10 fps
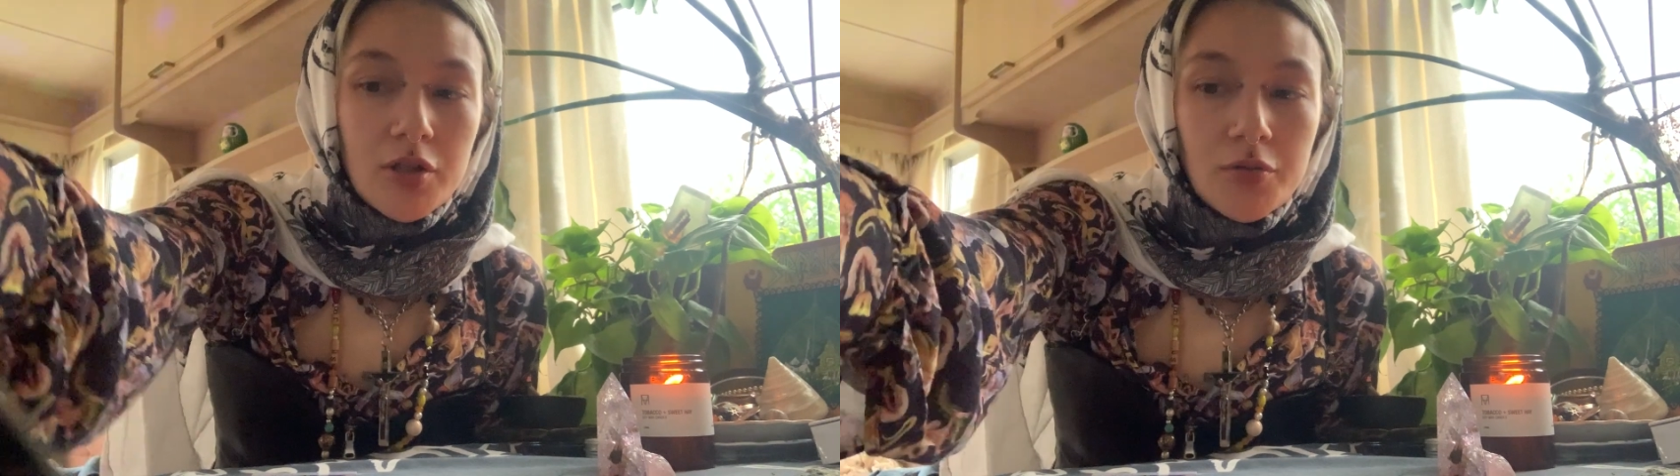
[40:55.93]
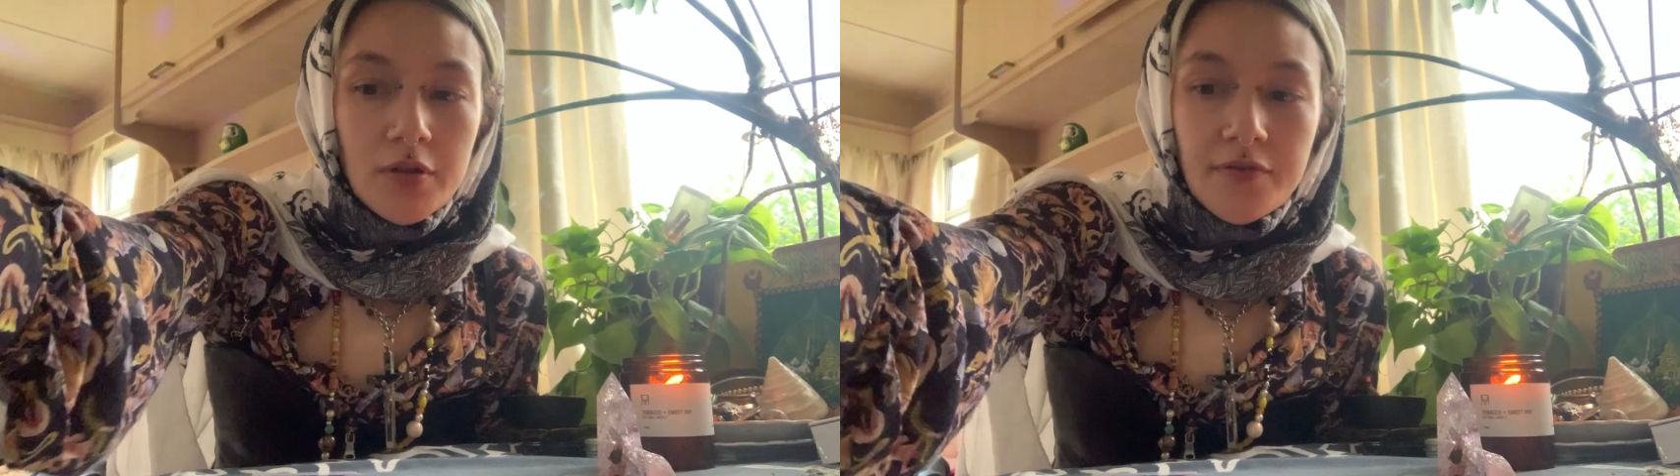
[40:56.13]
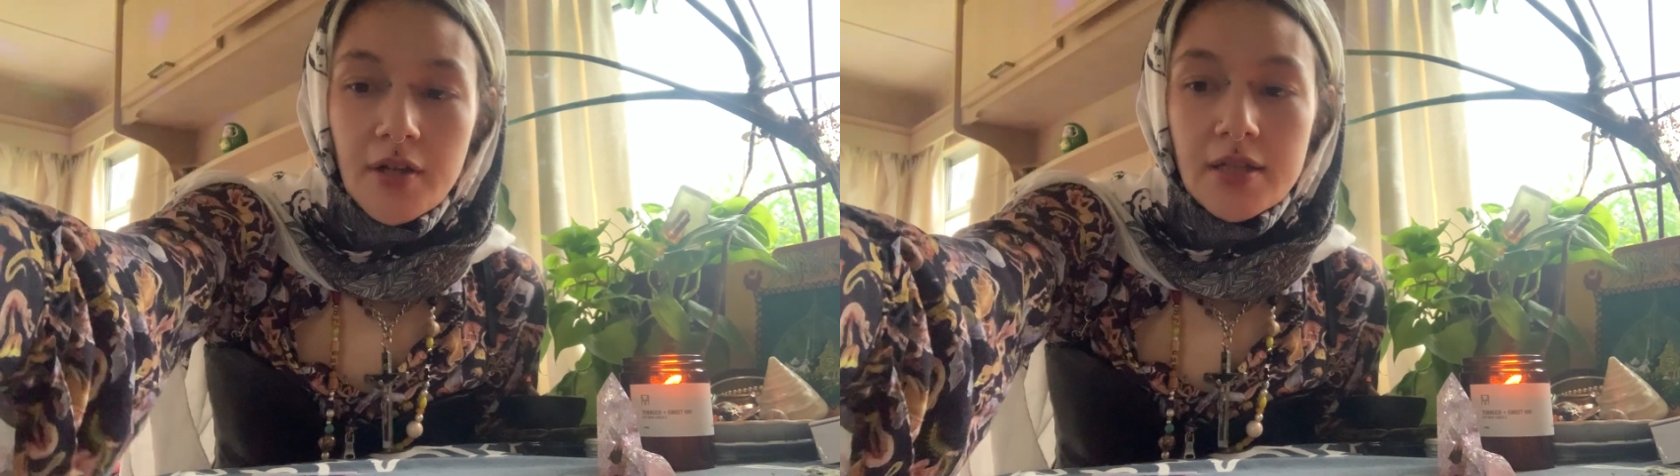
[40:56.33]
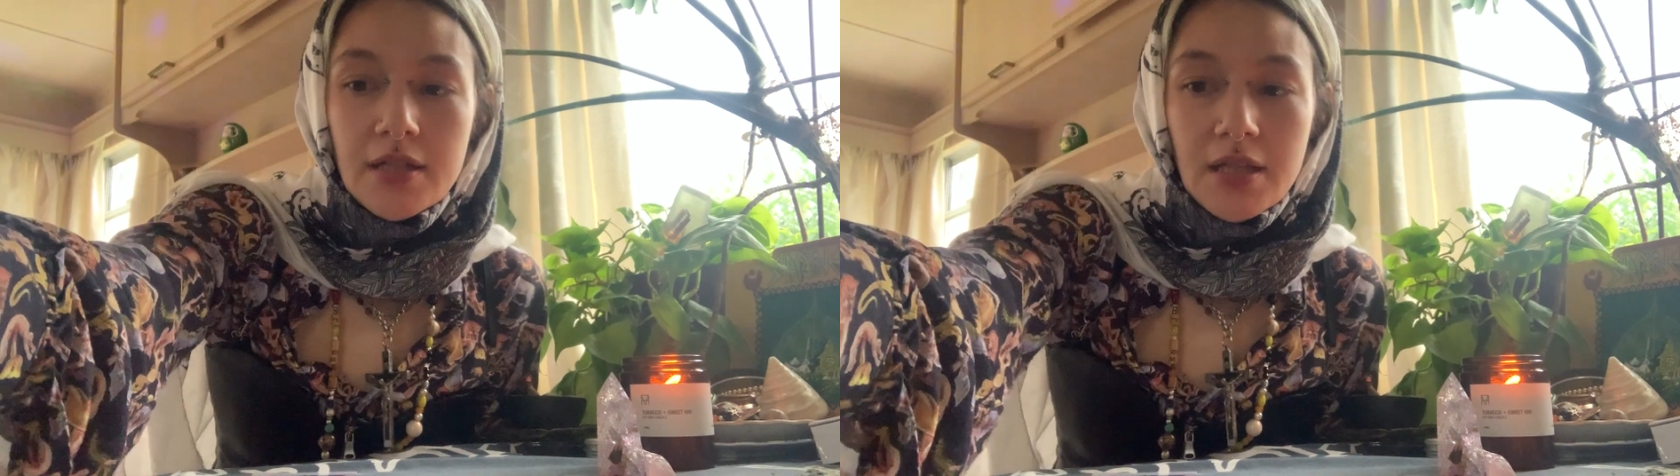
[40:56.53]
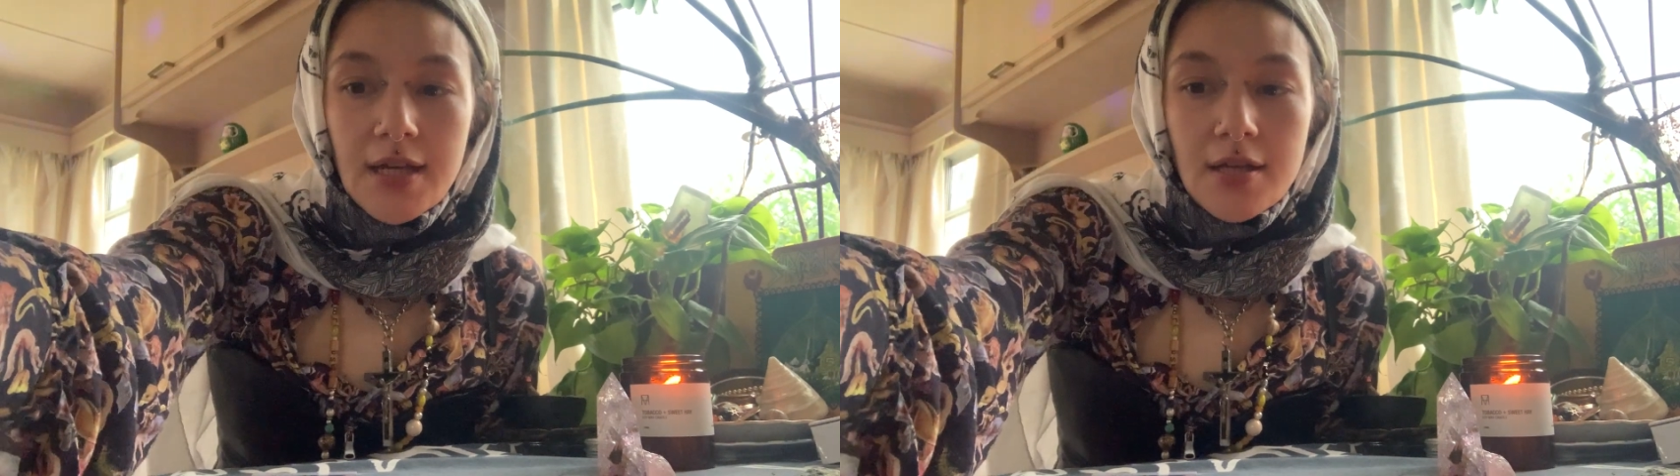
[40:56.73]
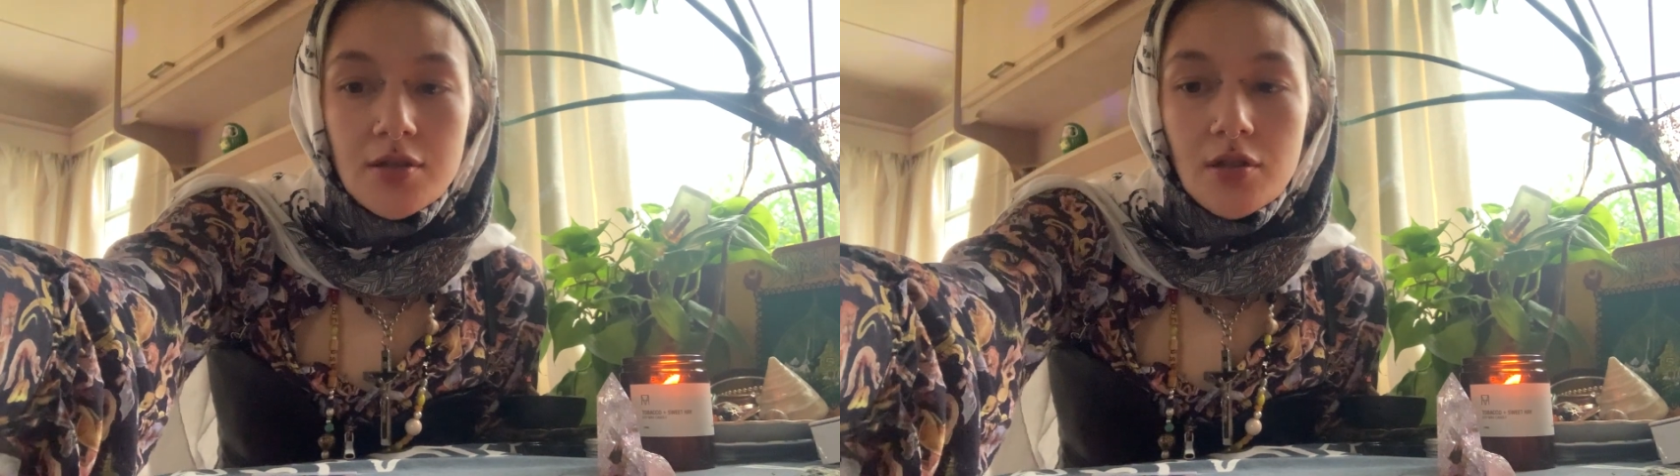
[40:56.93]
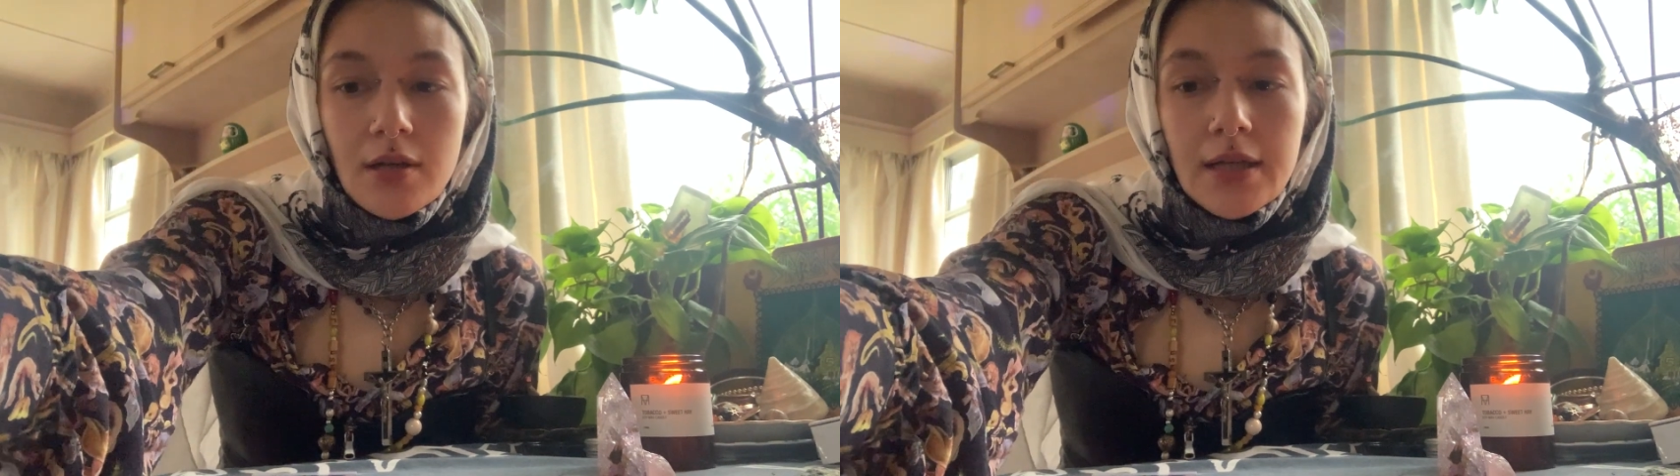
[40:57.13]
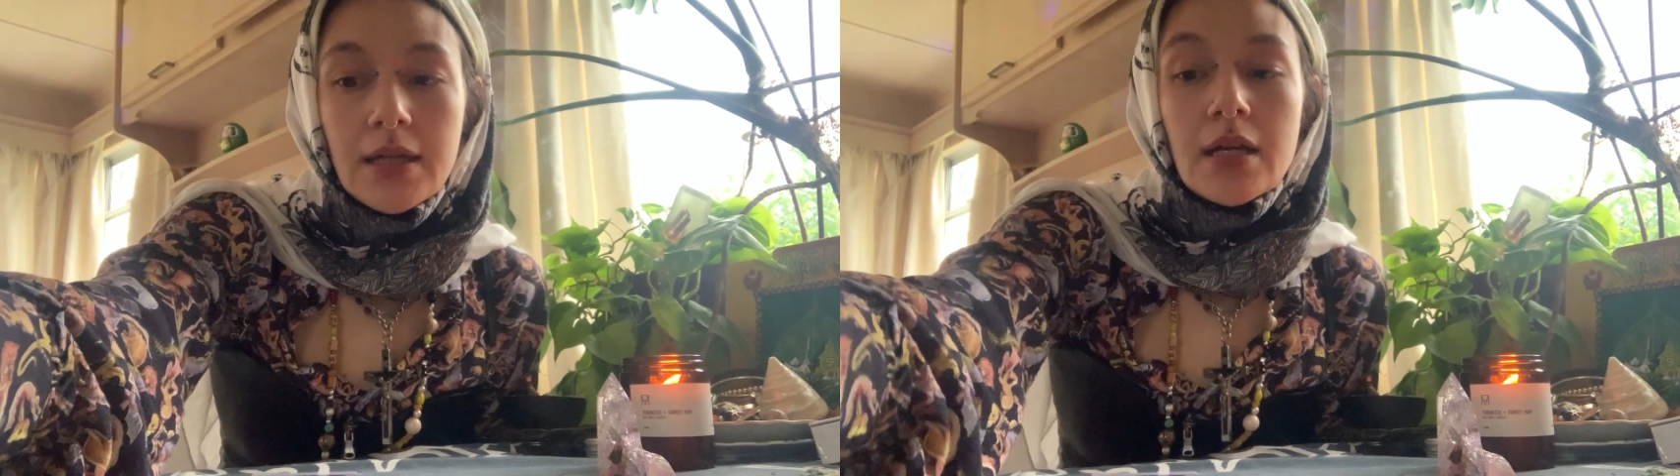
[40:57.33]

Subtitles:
unified thing. So like